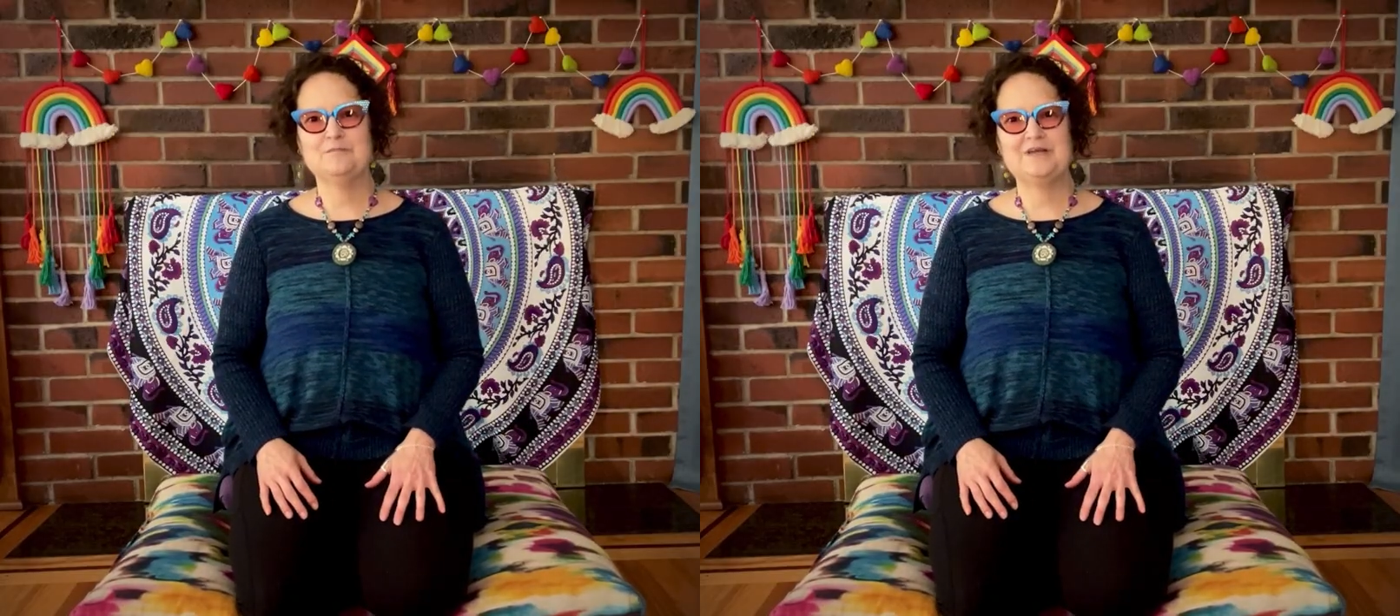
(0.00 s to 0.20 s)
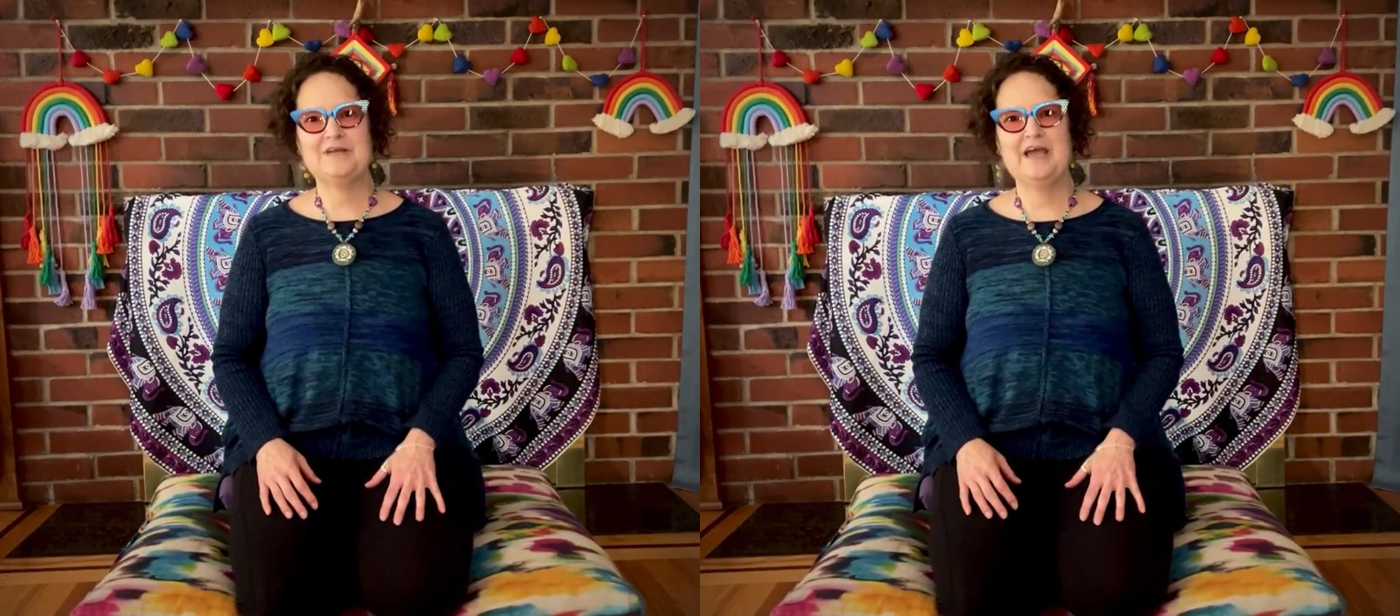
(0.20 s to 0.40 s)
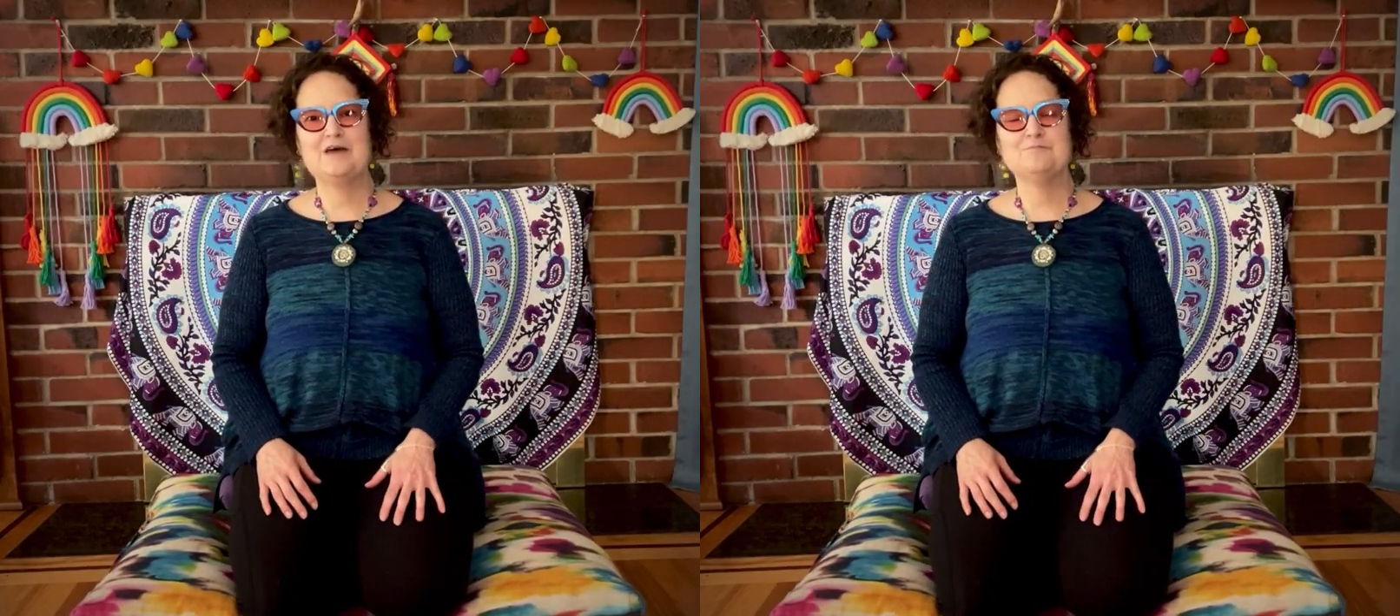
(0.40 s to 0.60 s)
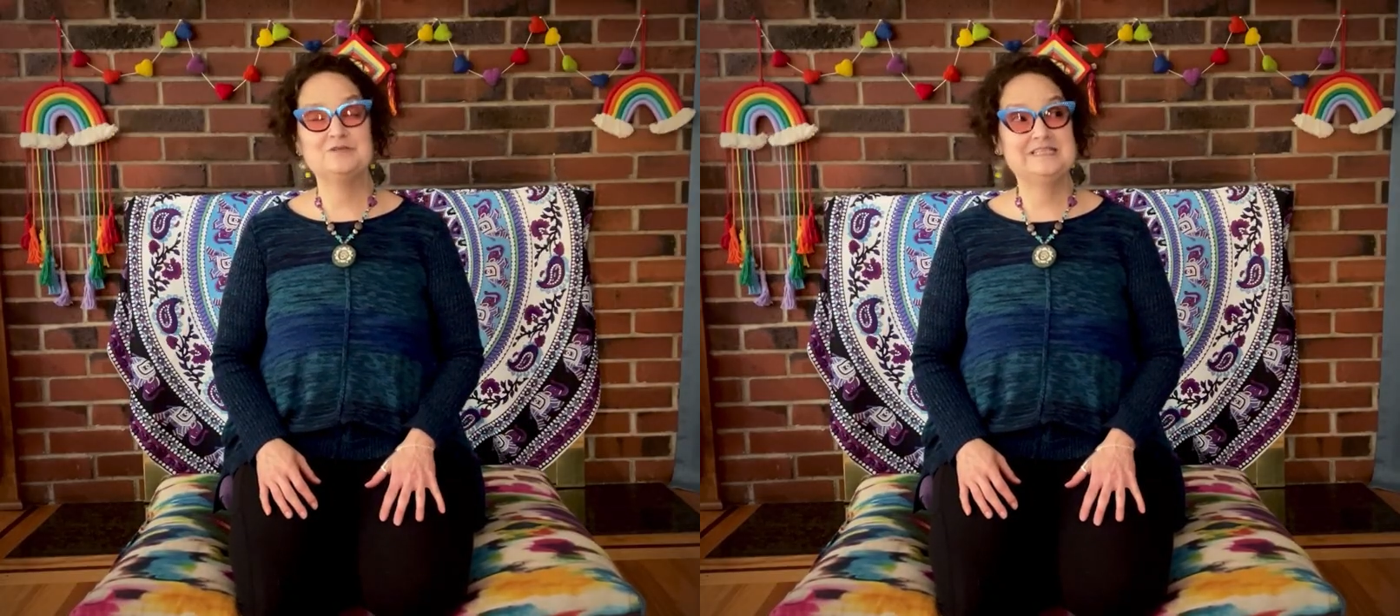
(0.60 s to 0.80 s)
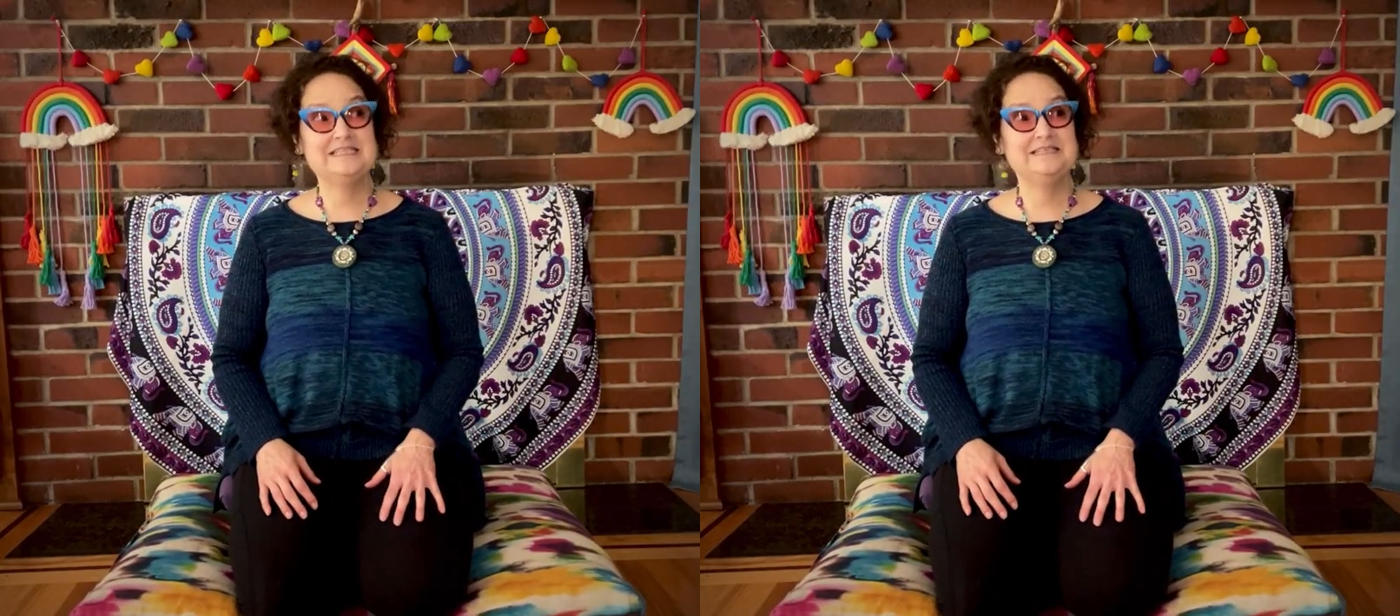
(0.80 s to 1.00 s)
me and
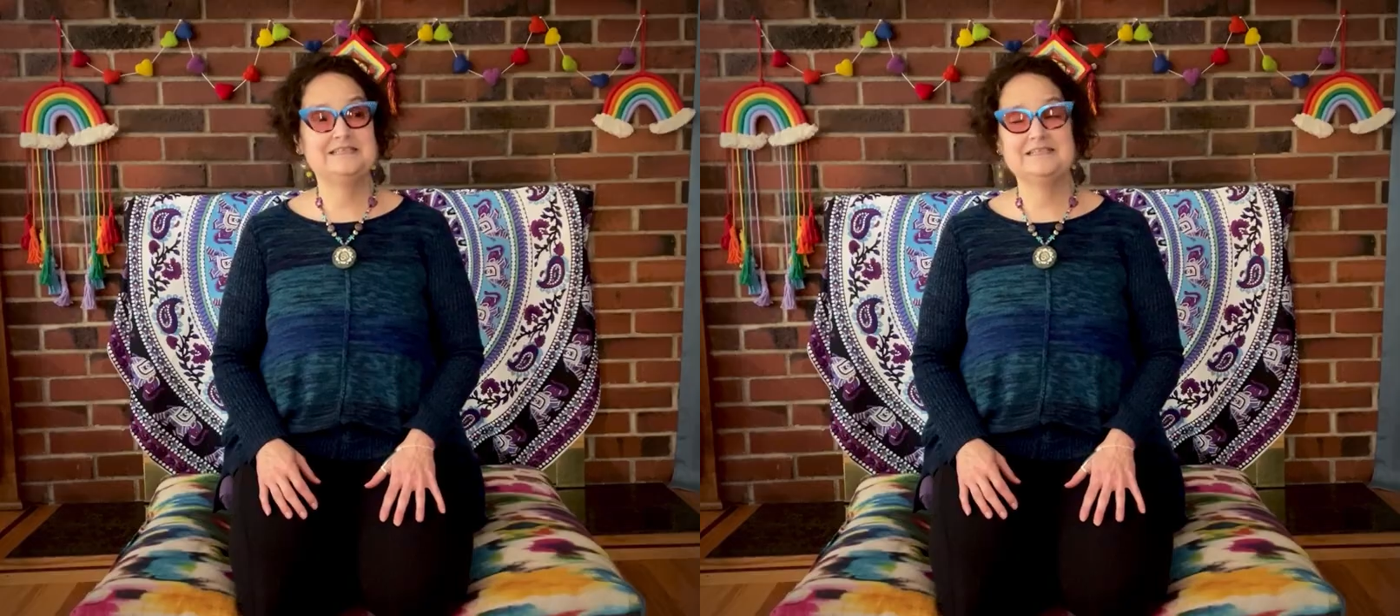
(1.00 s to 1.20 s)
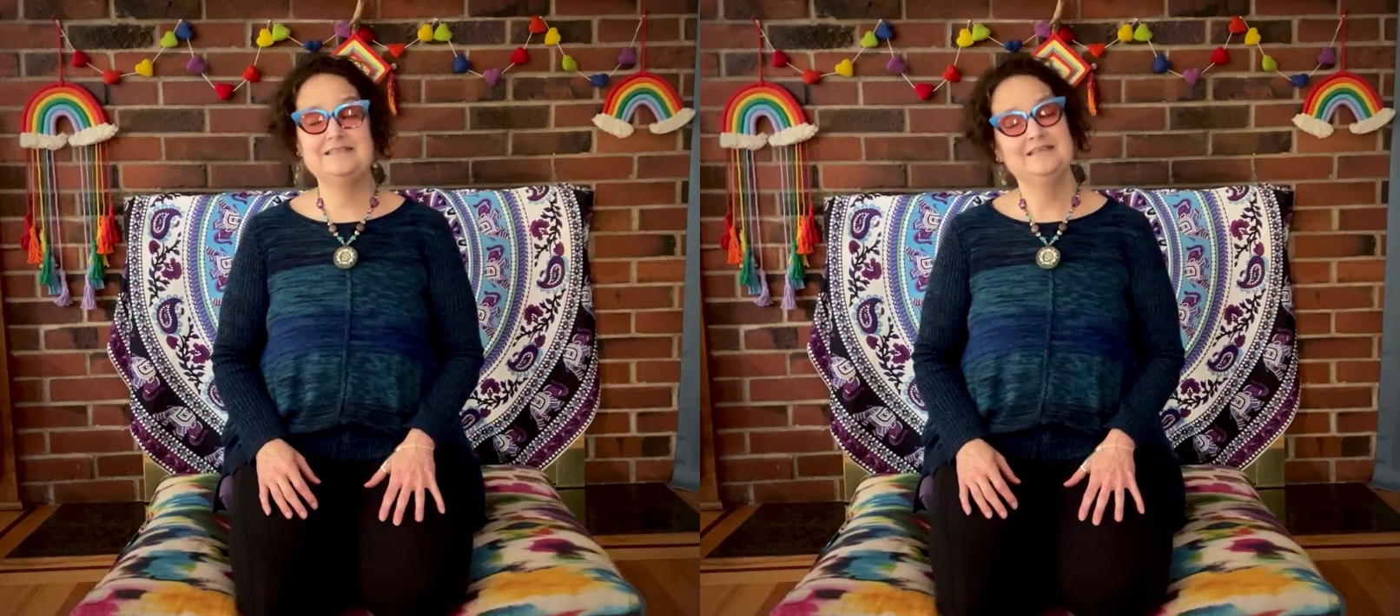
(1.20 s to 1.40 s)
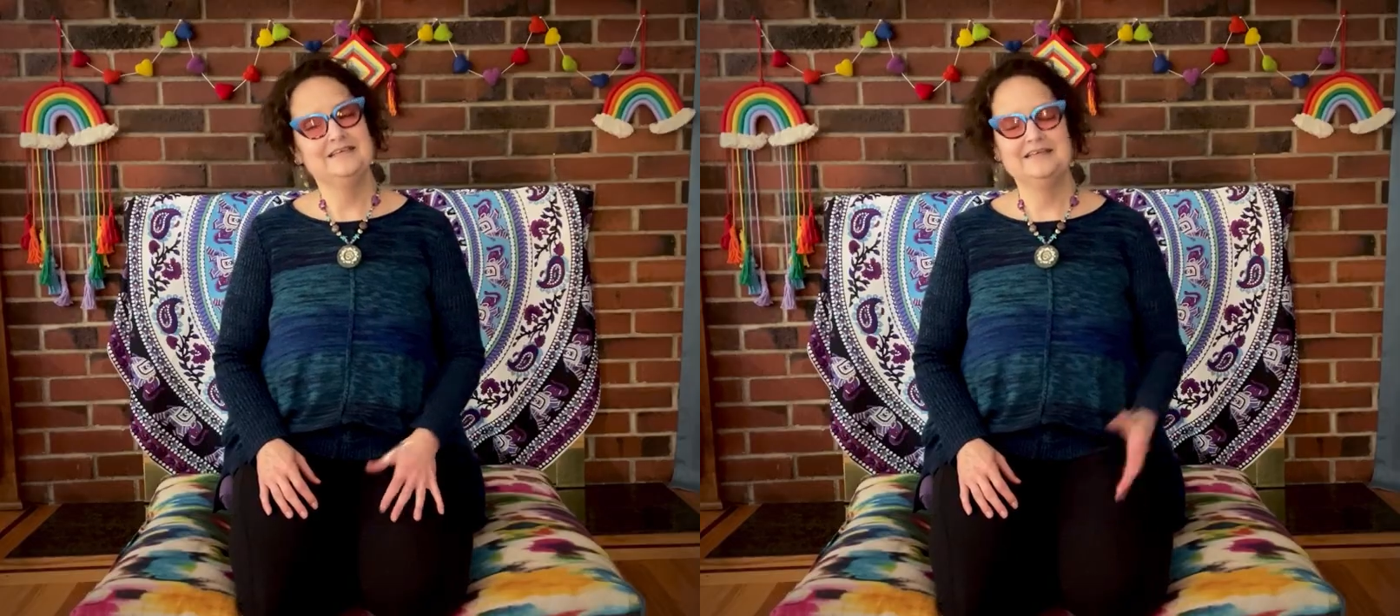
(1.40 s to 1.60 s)
proceeded,